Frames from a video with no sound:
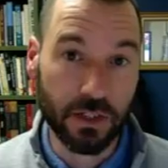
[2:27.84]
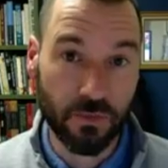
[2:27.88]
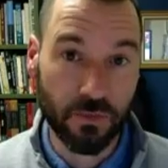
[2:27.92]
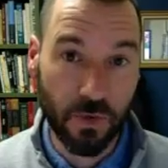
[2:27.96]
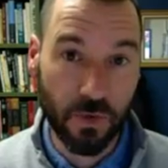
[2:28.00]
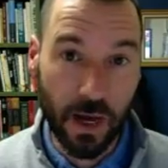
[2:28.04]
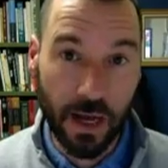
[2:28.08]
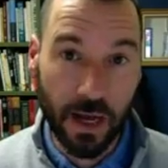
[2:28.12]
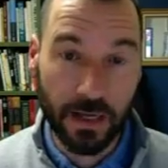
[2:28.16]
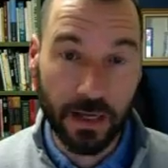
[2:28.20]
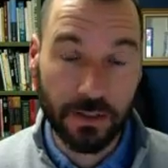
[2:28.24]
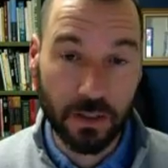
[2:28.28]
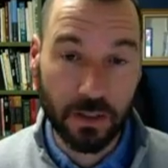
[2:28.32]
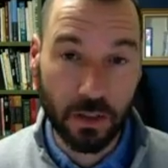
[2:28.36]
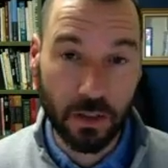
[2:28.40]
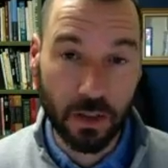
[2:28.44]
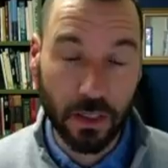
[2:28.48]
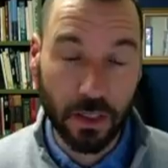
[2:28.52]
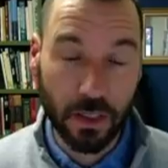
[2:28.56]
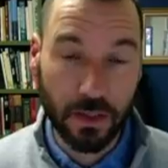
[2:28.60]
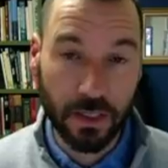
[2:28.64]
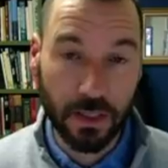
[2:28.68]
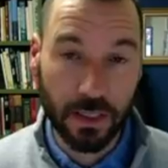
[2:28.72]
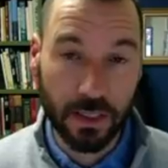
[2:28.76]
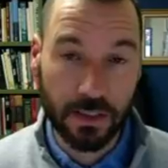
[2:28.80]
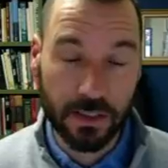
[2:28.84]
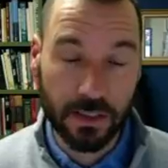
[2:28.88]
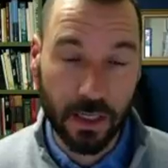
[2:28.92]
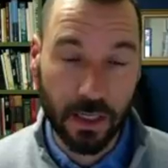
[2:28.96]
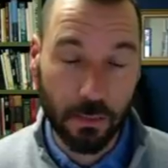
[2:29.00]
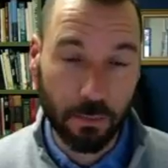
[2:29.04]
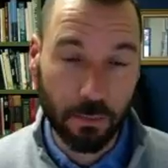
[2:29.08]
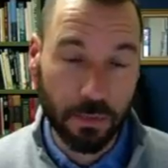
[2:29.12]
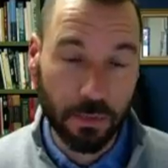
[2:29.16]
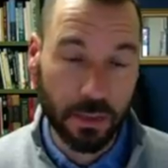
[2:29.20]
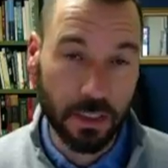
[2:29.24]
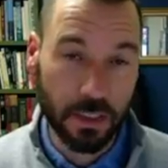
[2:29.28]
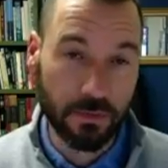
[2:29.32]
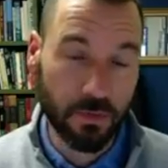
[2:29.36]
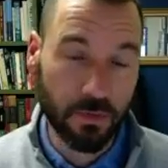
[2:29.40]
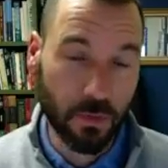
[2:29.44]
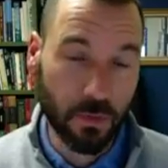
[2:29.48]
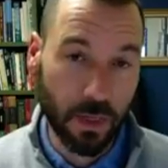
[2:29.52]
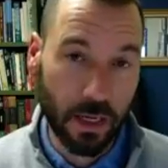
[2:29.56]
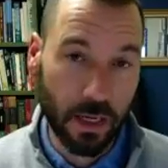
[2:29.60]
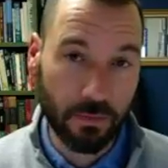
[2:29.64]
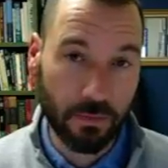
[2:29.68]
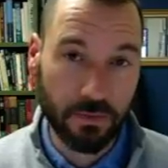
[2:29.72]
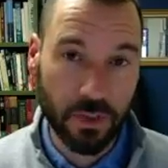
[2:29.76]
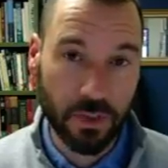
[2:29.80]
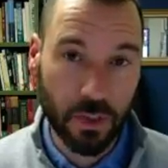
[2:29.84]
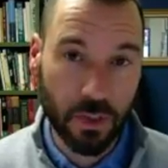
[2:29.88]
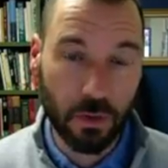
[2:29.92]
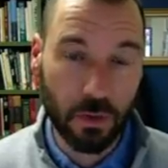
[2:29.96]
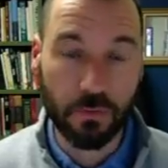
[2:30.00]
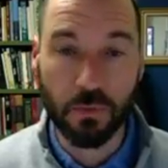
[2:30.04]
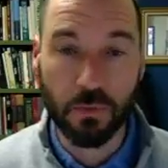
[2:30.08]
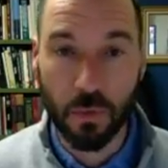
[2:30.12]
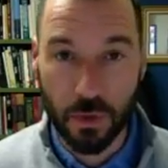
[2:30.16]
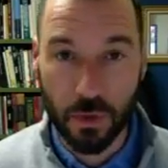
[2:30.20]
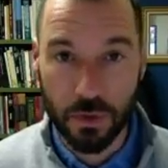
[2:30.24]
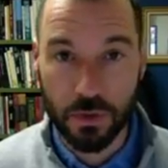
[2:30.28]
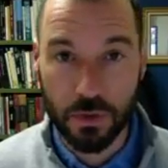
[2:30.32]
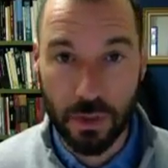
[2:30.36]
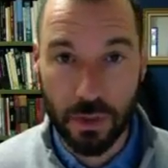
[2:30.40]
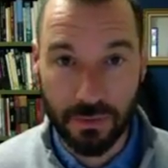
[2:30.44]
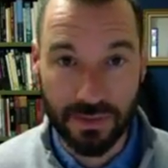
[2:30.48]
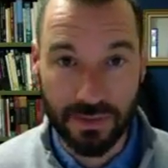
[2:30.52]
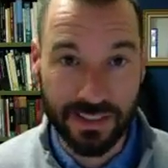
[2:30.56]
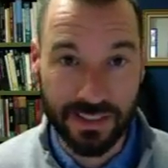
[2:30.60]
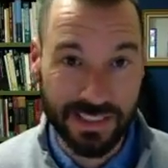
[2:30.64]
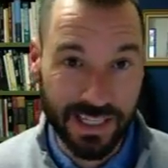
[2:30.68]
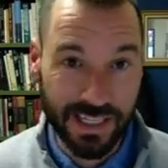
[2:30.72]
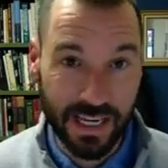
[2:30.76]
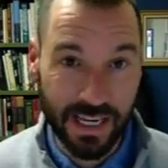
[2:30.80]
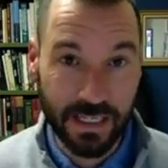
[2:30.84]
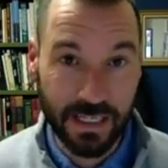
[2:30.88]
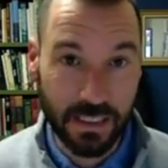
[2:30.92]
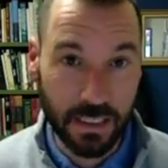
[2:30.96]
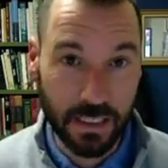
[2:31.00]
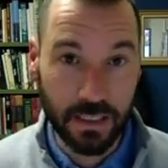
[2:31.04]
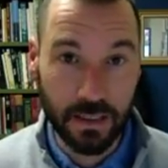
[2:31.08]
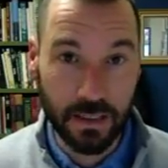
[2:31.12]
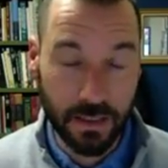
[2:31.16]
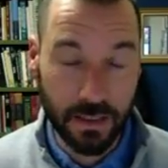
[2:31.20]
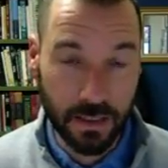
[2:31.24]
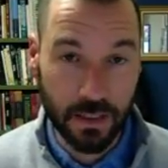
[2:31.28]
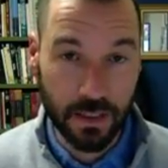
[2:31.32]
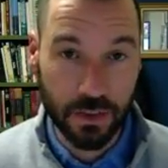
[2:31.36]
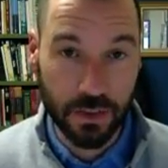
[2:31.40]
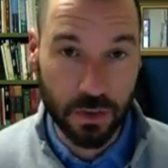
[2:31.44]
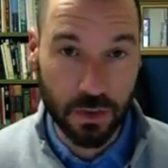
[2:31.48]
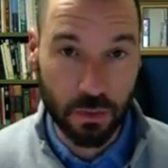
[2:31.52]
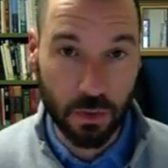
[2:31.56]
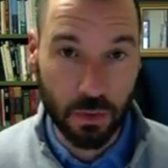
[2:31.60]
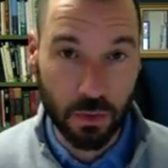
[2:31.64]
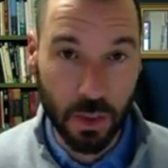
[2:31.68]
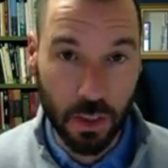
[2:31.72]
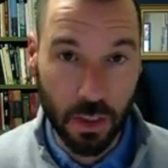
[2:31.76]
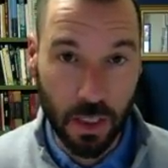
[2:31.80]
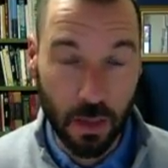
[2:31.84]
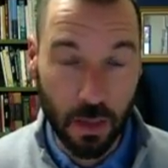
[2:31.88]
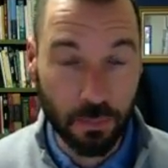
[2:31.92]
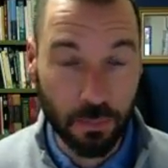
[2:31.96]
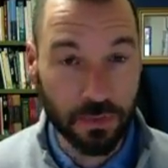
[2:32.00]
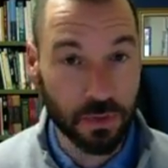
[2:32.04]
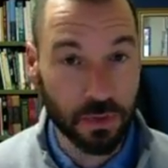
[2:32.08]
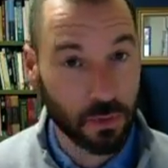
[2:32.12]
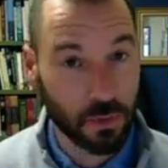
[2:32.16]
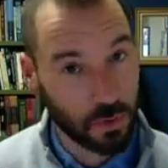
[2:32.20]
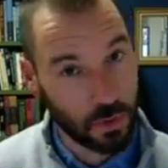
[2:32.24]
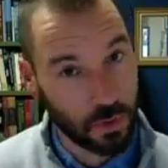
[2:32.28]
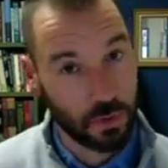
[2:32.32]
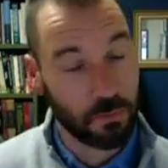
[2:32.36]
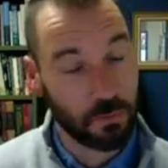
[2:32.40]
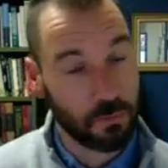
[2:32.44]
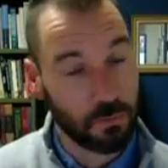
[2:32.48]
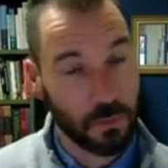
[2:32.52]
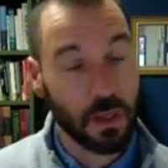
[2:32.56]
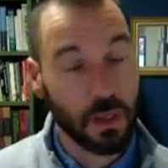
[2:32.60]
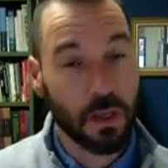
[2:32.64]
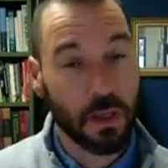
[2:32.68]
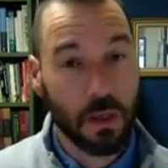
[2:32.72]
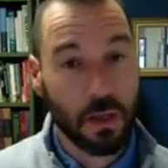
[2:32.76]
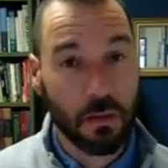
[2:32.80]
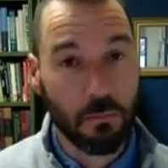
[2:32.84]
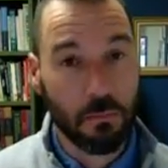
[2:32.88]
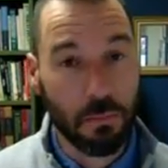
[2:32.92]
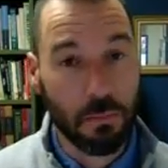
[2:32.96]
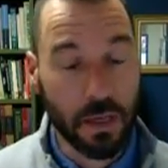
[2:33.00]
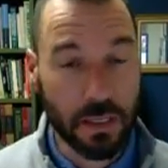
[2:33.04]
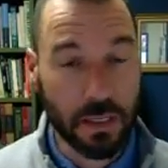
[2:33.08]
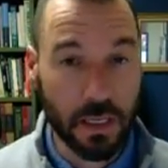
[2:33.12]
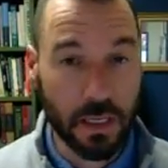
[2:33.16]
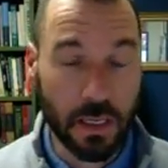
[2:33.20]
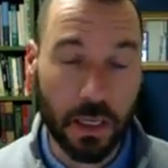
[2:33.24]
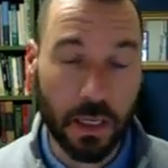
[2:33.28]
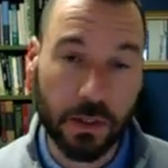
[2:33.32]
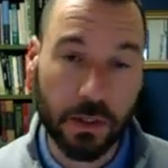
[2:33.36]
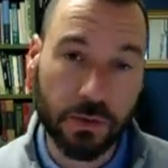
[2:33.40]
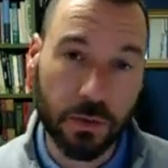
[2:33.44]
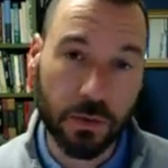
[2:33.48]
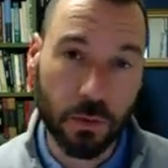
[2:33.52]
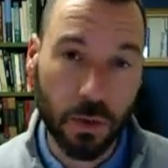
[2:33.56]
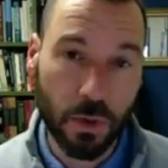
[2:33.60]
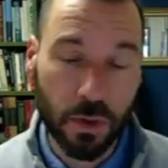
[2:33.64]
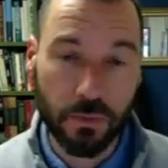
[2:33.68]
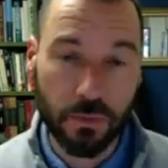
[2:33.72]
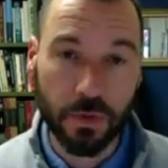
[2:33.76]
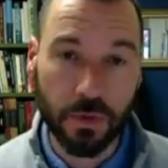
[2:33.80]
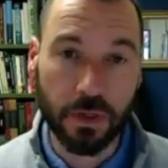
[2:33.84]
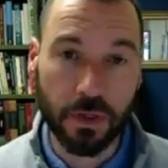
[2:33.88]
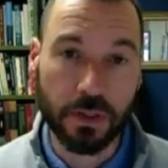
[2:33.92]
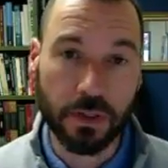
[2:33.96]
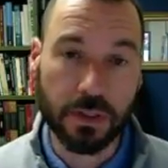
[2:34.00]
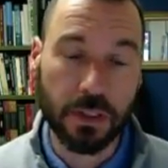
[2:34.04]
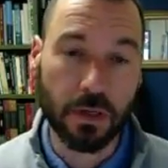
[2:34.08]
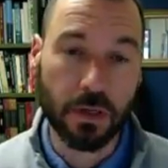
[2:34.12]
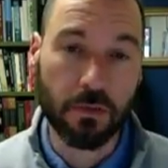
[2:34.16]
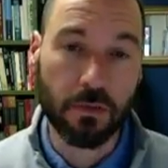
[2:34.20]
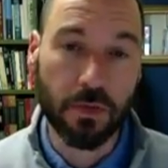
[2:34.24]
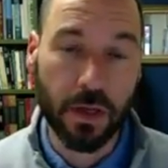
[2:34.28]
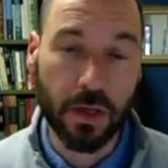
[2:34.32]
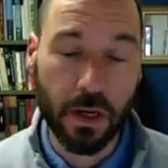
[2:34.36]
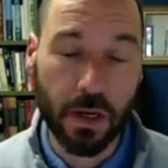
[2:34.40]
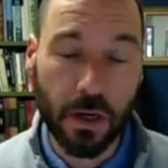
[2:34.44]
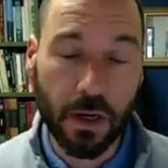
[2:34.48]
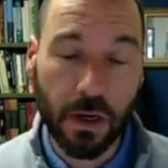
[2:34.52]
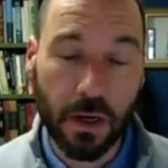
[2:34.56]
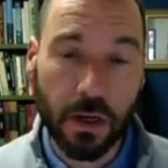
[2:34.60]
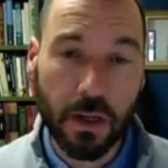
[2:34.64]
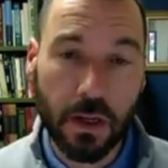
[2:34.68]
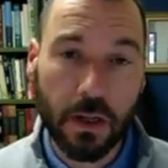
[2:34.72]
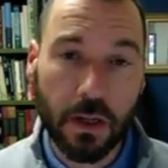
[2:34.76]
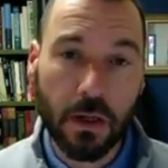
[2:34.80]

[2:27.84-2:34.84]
fine to look things up if you have to. Of course, you have to cite anything that you look up, so you're making extra work for yourself there.